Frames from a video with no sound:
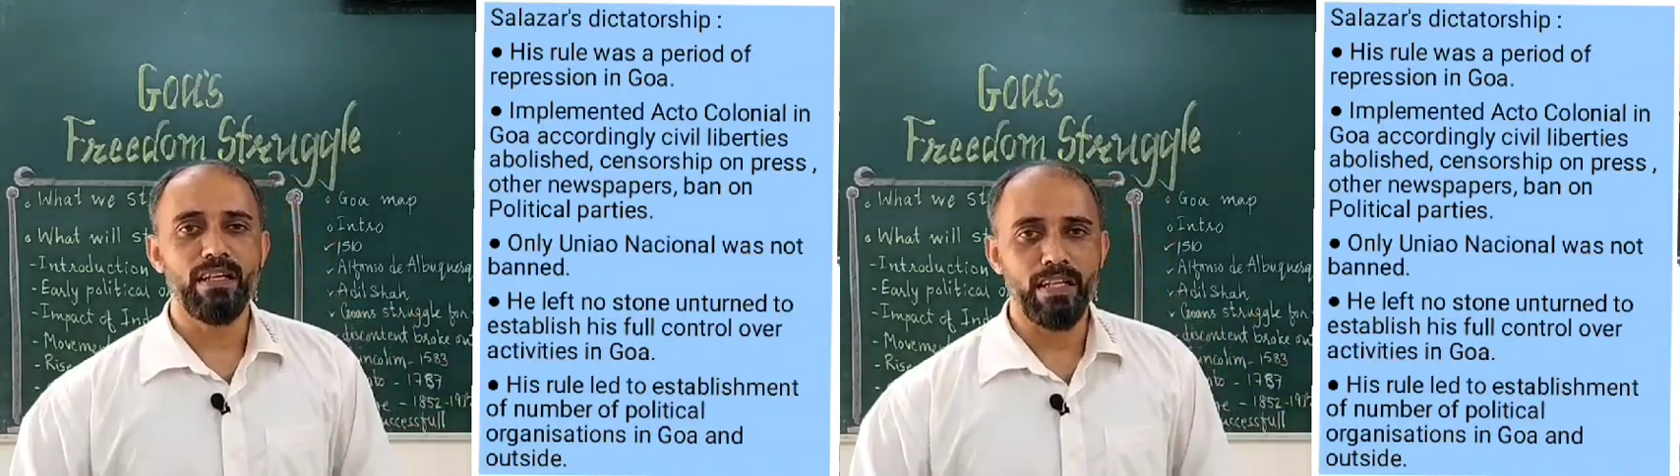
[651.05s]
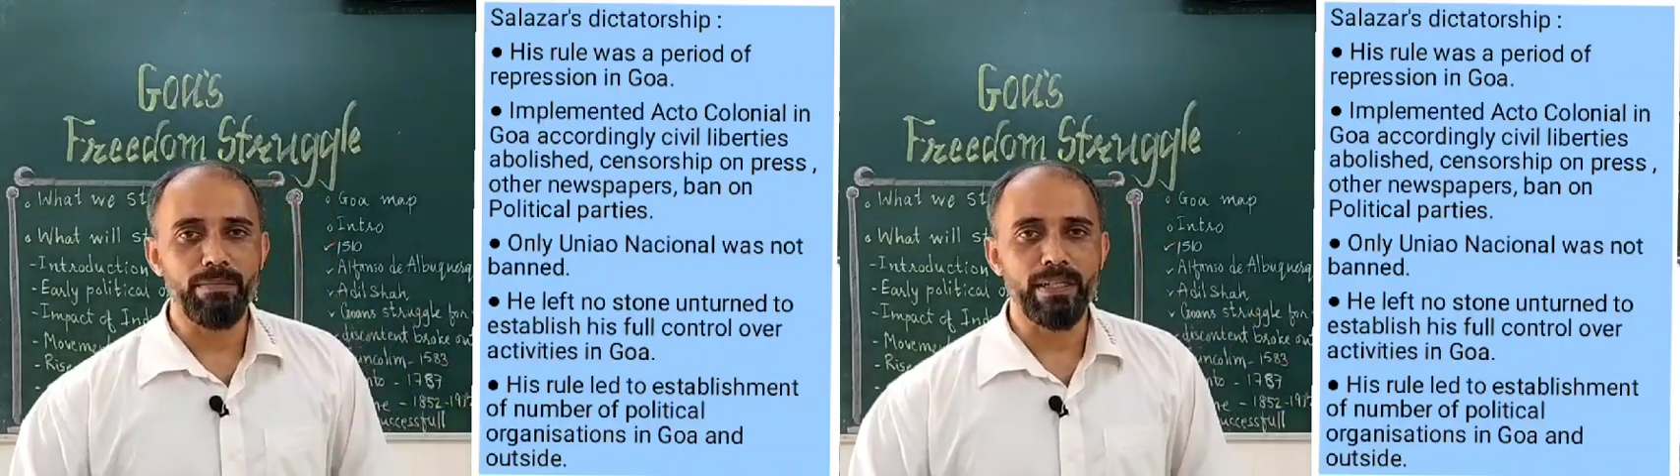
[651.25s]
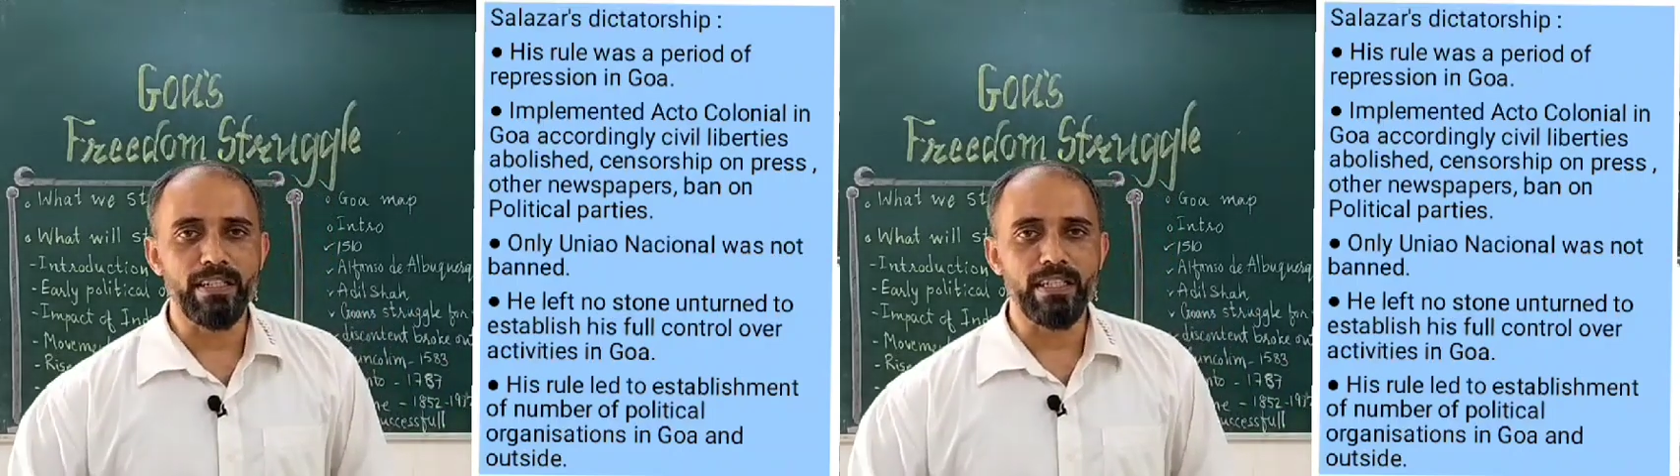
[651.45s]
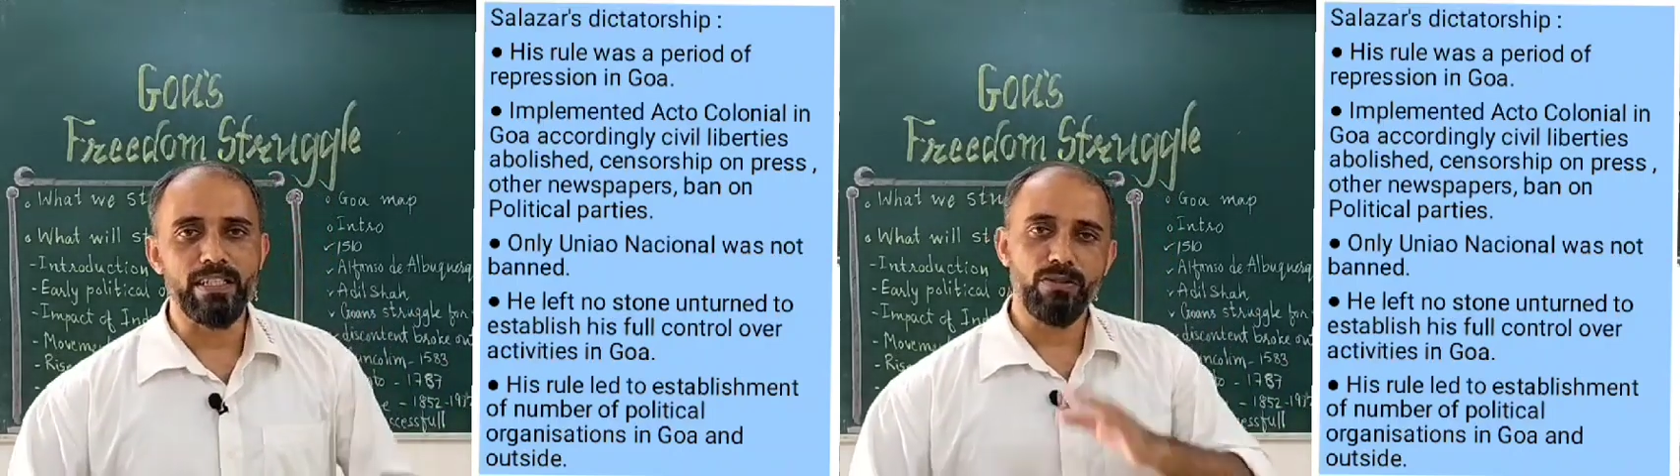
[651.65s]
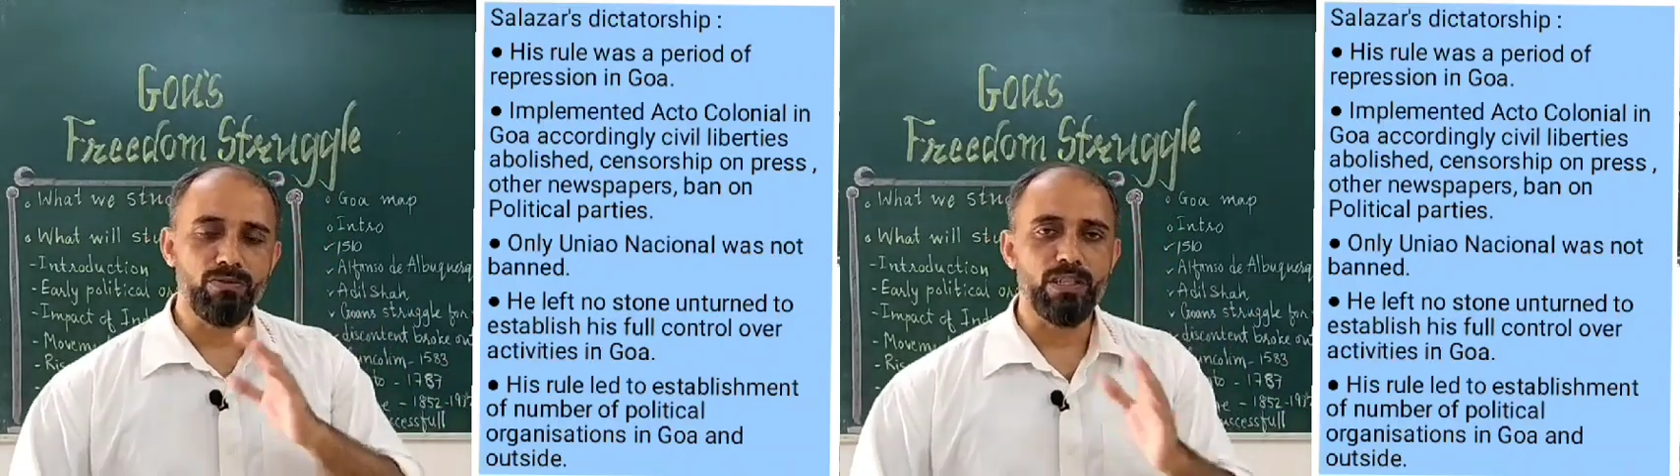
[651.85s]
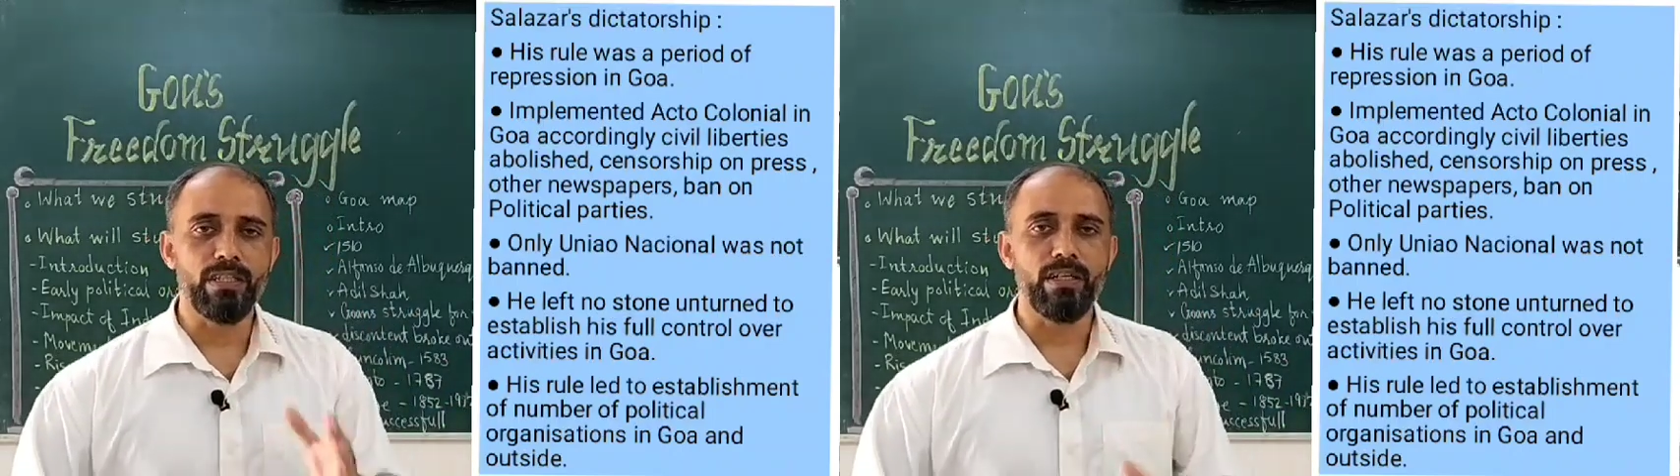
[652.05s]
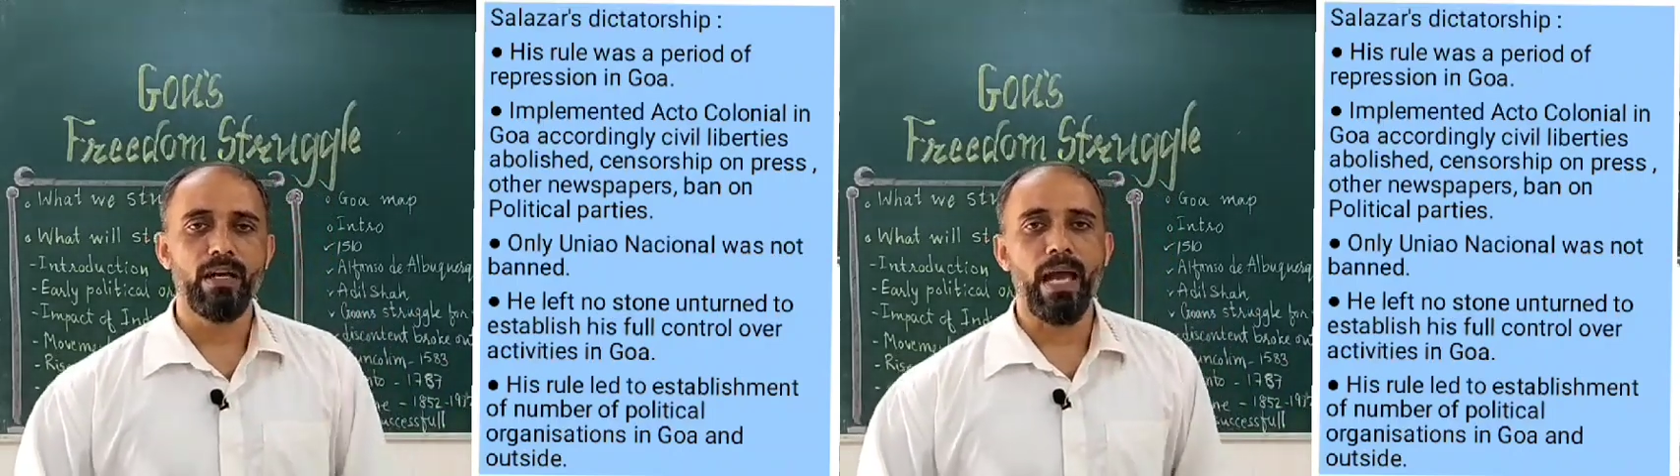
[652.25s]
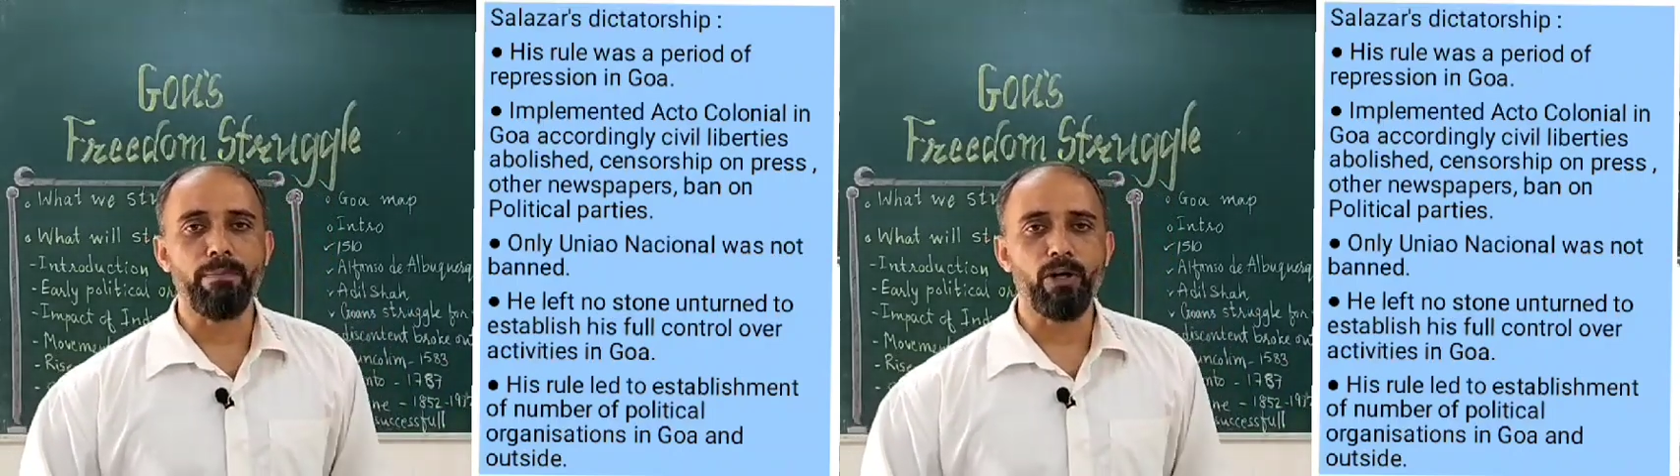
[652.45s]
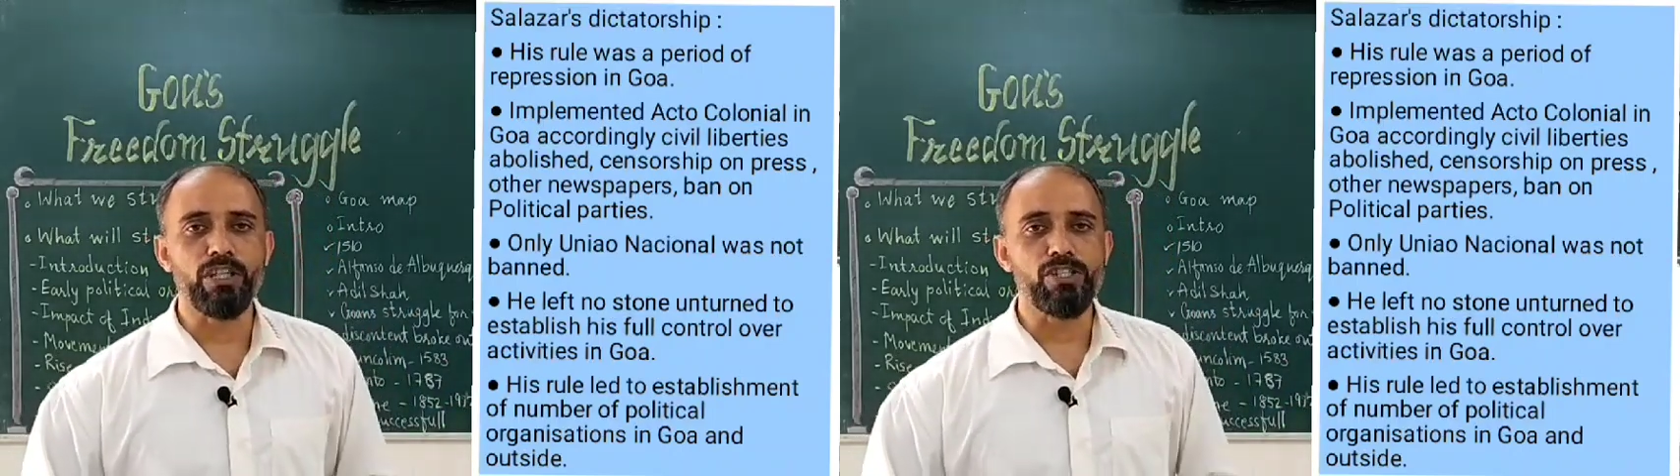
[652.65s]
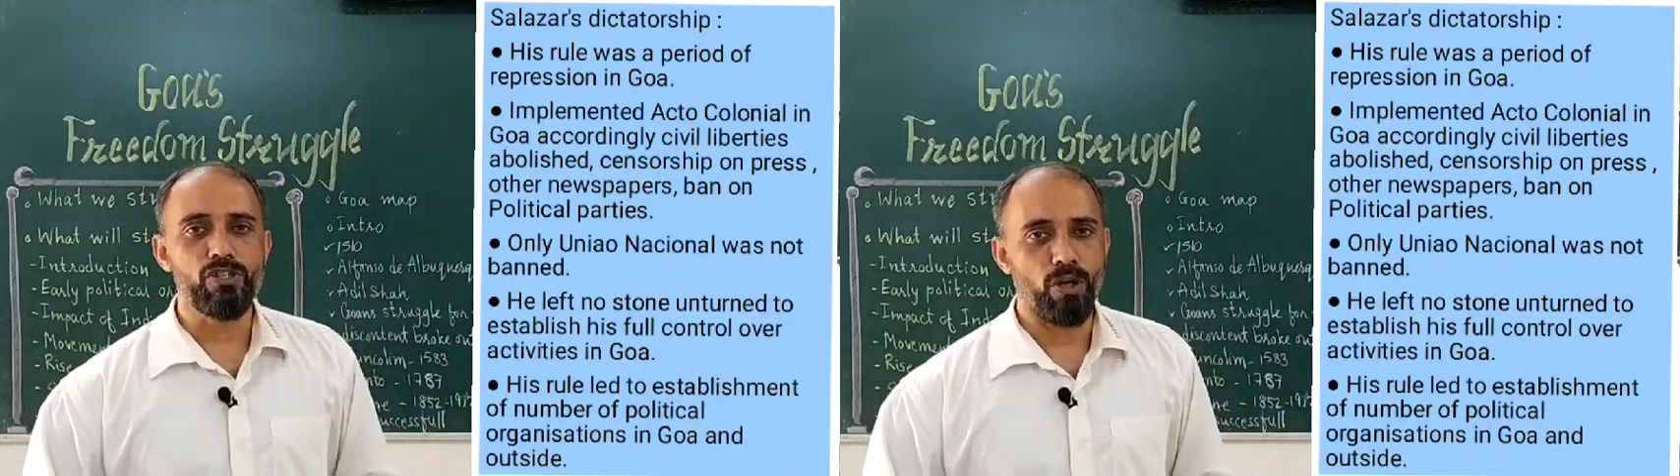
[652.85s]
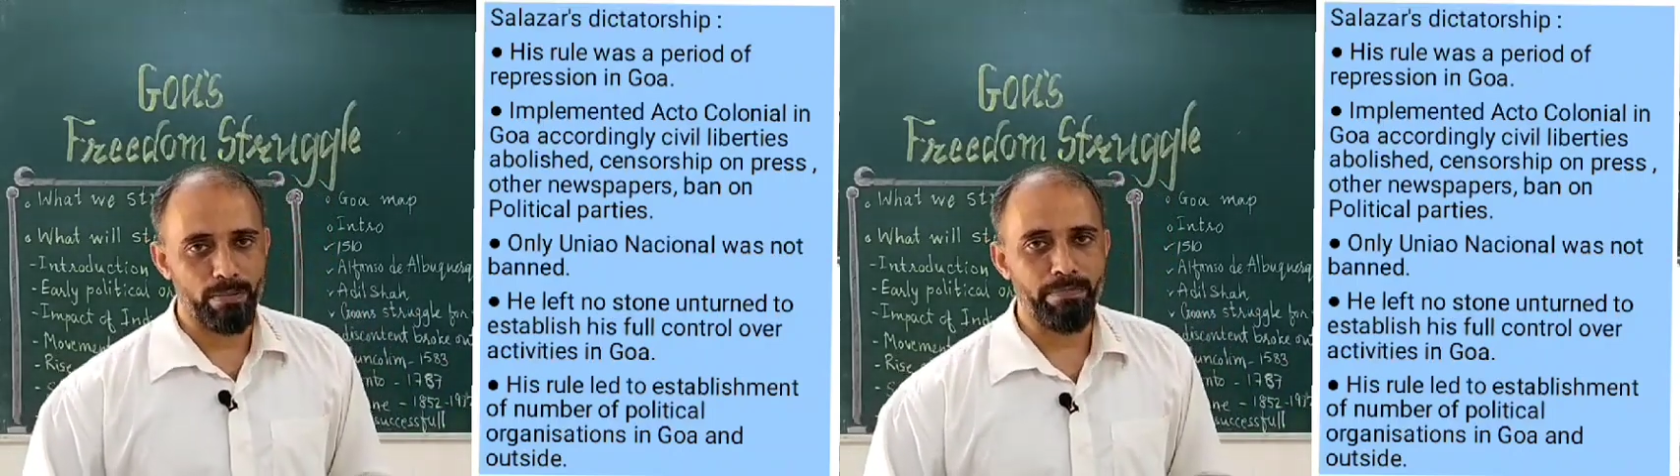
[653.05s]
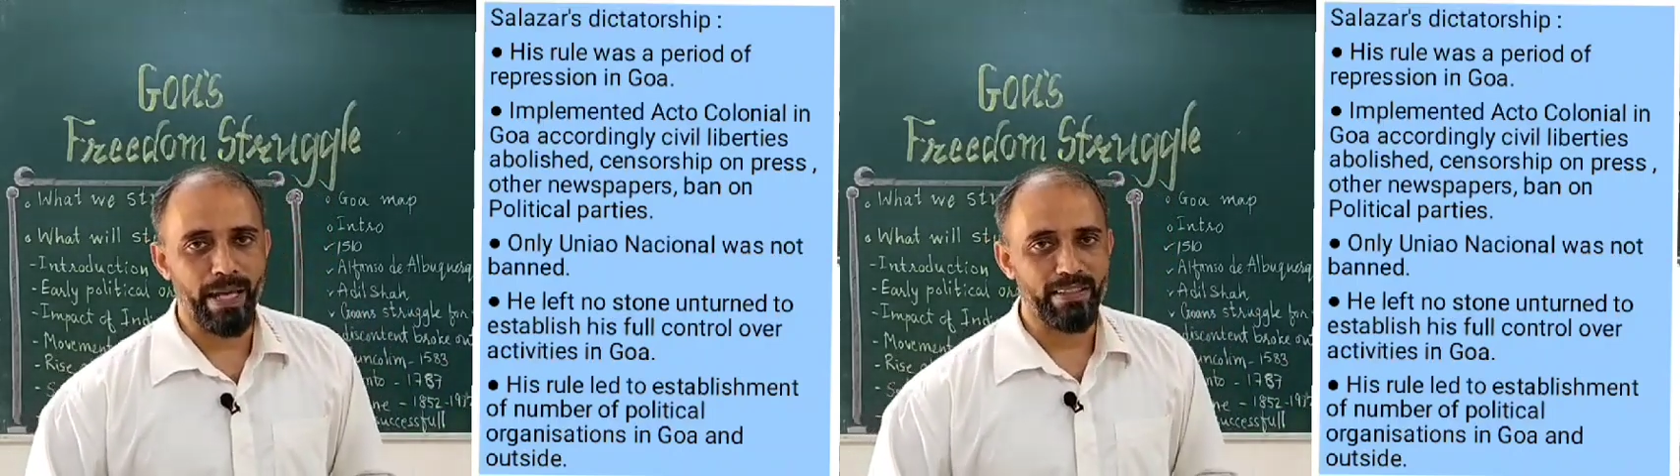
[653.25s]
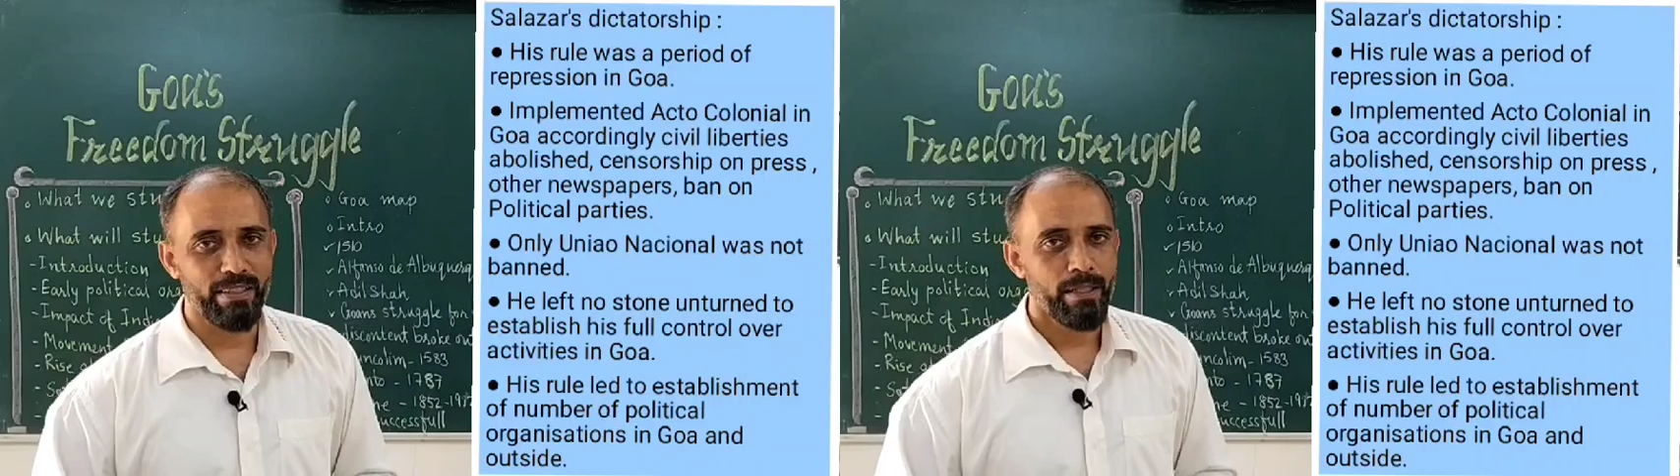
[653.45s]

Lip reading: liberties were abolished or banned.